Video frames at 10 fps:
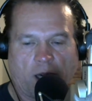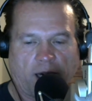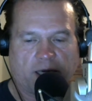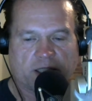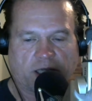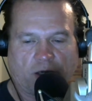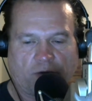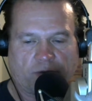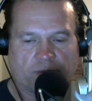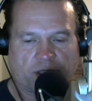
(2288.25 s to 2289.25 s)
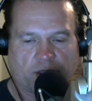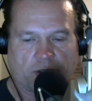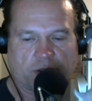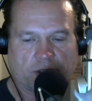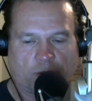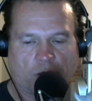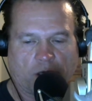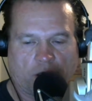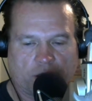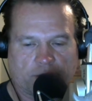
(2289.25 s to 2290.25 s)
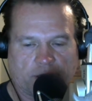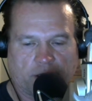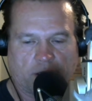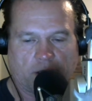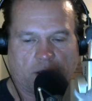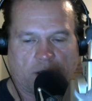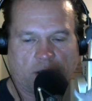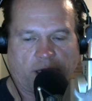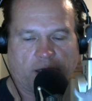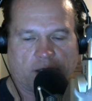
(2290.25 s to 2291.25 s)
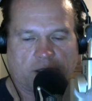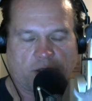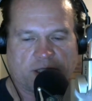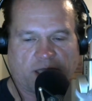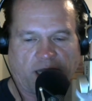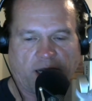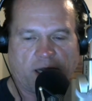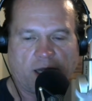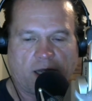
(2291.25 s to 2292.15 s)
on a scale from 0 to 100. Okay, so is that